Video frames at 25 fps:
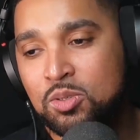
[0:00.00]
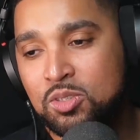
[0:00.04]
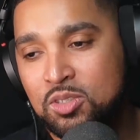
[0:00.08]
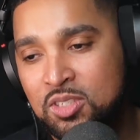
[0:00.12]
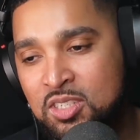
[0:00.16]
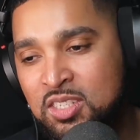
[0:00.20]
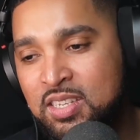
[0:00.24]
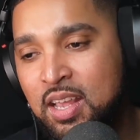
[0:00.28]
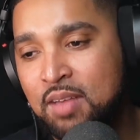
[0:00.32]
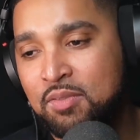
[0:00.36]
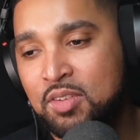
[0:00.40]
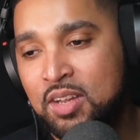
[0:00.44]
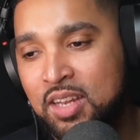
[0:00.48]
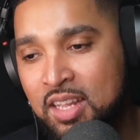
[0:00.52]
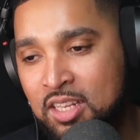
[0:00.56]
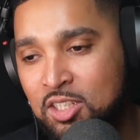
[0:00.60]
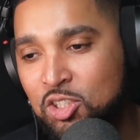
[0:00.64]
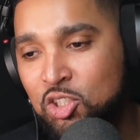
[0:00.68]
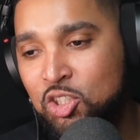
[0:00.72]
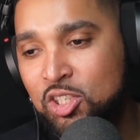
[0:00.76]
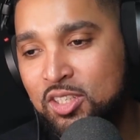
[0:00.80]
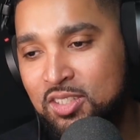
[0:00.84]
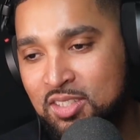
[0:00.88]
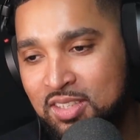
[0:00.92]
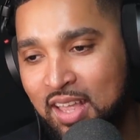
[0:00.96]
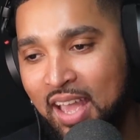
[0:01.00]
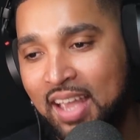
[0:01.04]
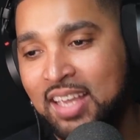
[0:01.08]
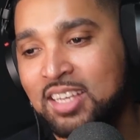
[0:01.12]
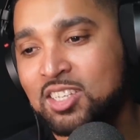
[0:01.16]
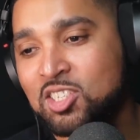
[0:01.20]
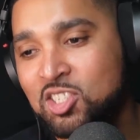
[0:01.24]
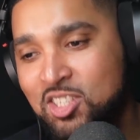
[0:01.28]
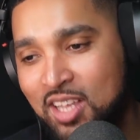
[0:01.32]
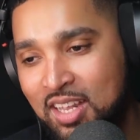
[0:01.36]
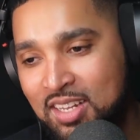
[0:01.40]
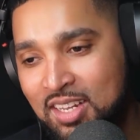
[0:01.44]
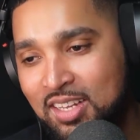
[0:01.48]
seven inches that he
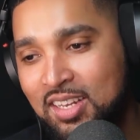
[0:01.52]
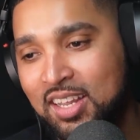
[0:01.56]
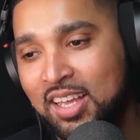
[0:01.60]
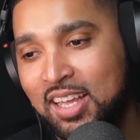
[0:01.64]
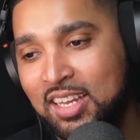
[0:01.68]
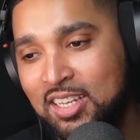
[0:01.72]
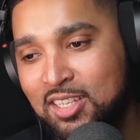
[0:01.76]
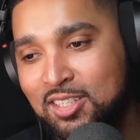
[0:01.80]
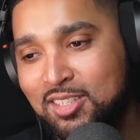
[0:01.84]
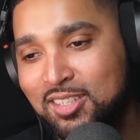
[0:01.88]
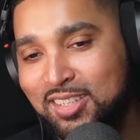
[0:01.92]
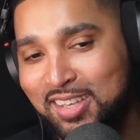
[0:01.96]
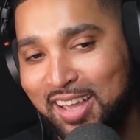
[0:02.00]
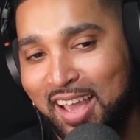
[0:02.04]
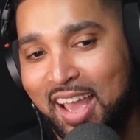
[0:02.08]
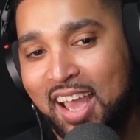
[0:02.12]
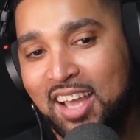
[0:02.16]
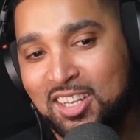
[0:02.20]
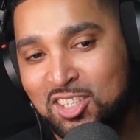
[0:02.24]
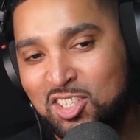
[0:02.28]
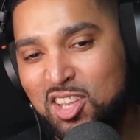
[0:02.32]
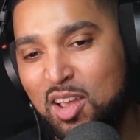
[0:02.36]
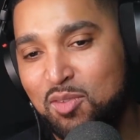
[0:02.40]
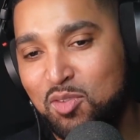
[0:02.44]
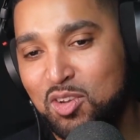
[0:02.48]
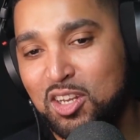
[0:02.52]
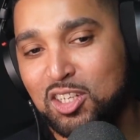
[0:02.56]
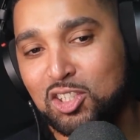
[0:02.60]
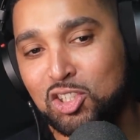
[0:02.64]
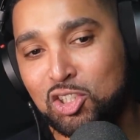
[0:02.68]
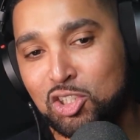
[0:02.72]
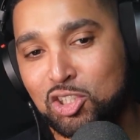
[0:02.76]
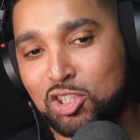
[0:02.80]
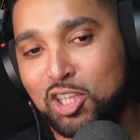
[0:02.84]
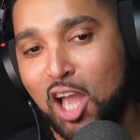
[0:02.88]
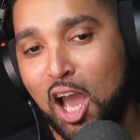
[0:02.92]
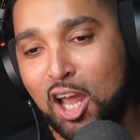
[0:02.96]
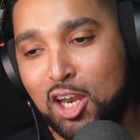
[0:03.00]
said in it, and he, yeah, seven look,
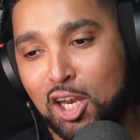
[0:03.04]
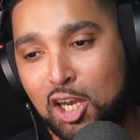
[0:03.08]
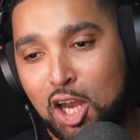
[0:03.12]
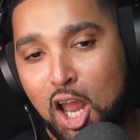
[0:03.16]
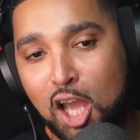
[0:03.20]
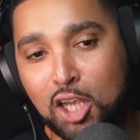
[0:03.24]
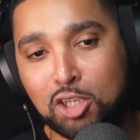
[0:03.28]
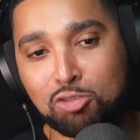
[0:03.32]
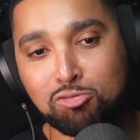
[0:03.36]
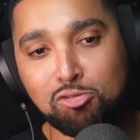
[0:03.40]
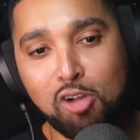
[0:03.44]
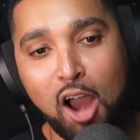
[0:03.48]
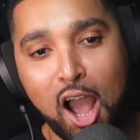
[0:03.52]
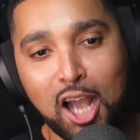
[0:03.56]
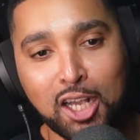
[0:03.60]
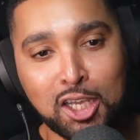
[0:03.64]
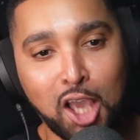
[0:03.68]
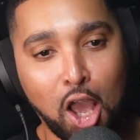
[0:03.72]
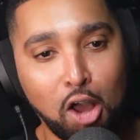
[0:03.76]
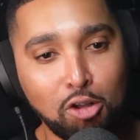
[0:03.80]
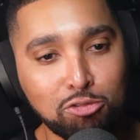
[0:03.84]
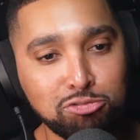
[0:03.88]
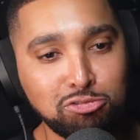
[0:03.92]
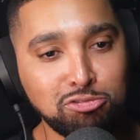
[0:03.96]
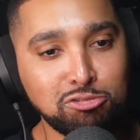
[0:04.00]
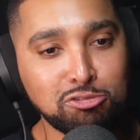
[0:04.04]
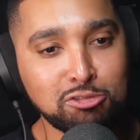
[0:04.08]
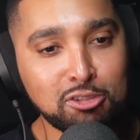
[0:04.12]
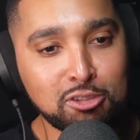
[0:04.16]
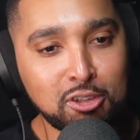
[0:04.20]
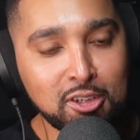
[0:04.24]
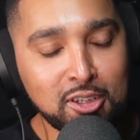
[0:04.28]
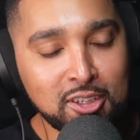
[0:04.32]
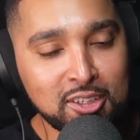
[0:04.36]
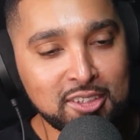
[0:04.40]
inches down the leg. White I, girls. I looked